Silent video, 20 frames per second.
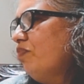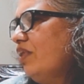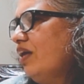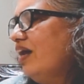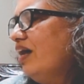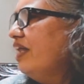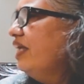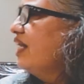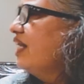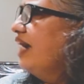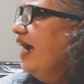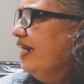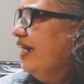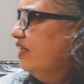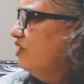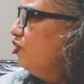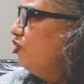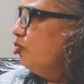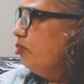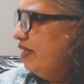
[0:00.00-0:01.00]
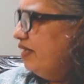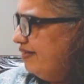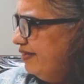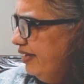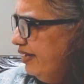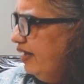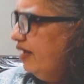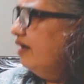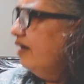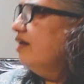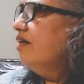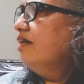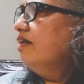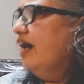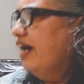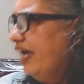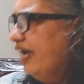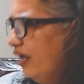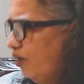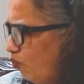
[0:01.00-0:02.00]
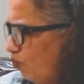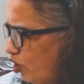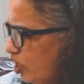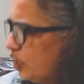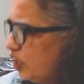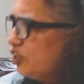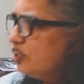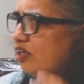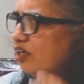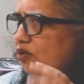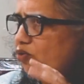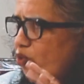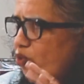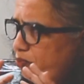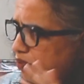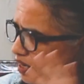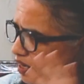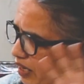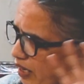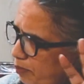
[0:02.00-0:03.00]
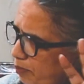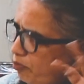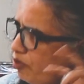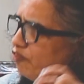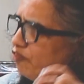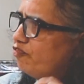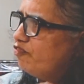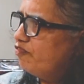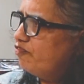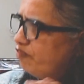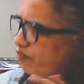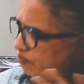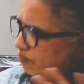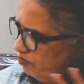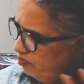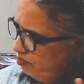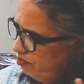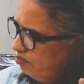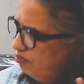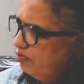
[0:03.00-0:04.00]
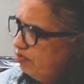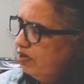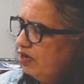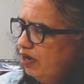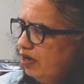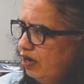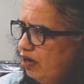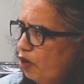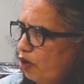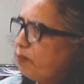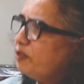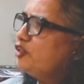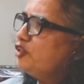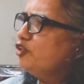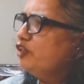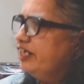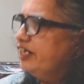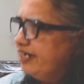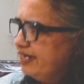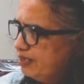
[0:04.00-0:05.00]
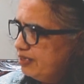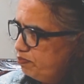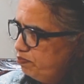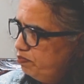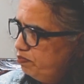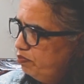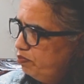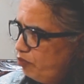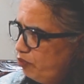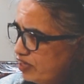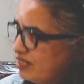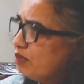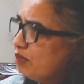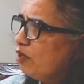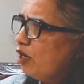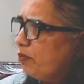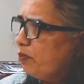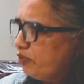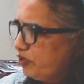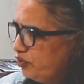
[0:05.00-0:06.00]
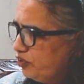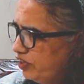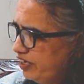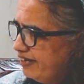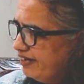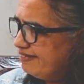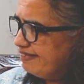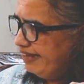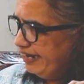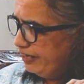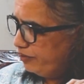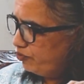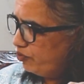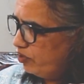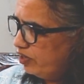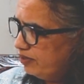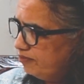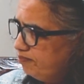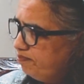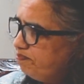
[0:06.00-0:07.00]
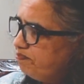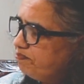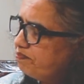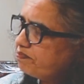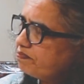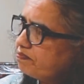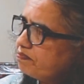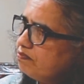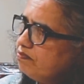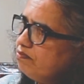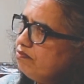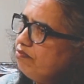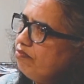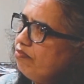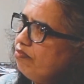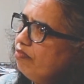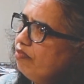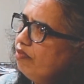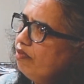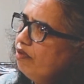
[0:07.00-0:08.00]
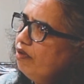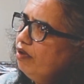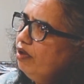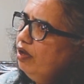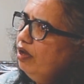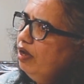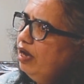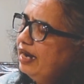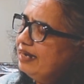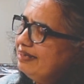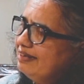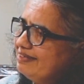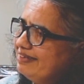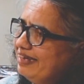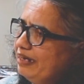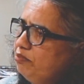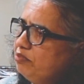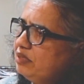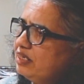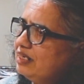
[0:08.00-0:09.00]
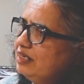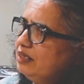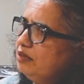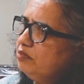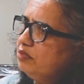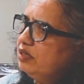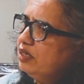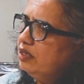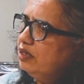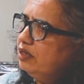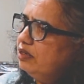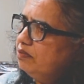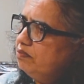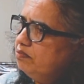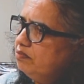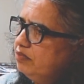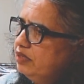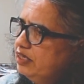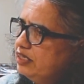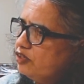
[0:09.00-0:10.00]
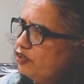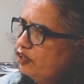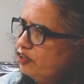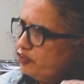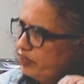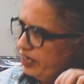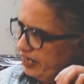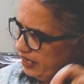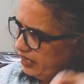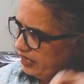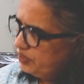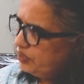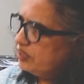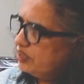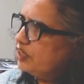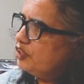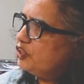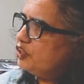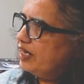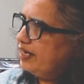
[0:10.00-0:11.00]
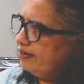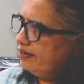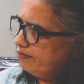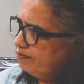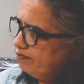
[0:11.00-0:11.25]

career guidance, you may say. Again, vocational, opening up of opportunities, possible opportunities later on. At the same time, it's also engaging the child.